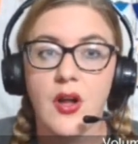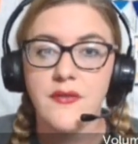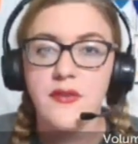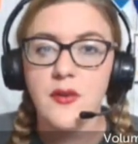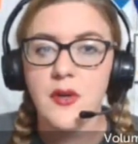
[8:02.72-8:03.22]
of
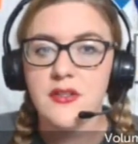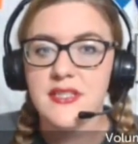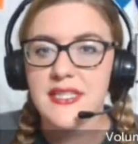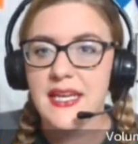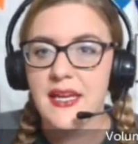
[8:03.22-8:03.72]
the words
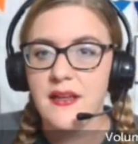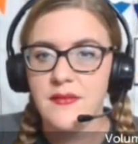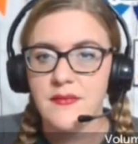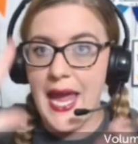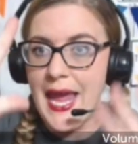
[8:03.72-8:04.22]
again.
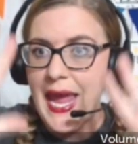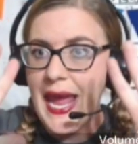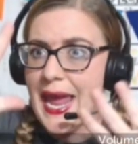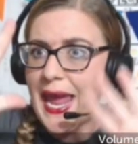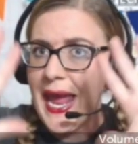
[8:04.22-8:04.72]

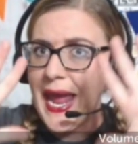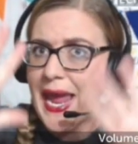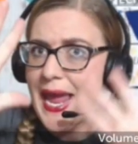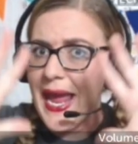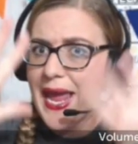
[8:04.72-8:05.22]

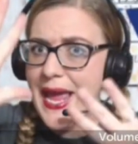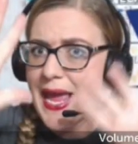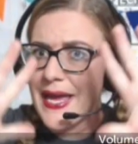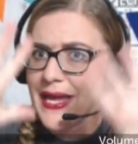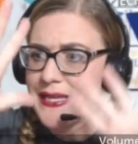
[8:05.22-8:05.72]

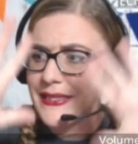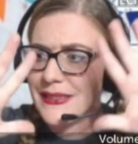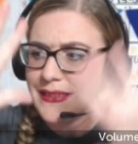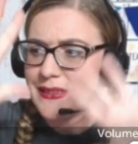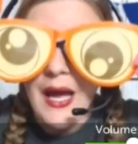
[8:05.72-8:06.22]
Hands,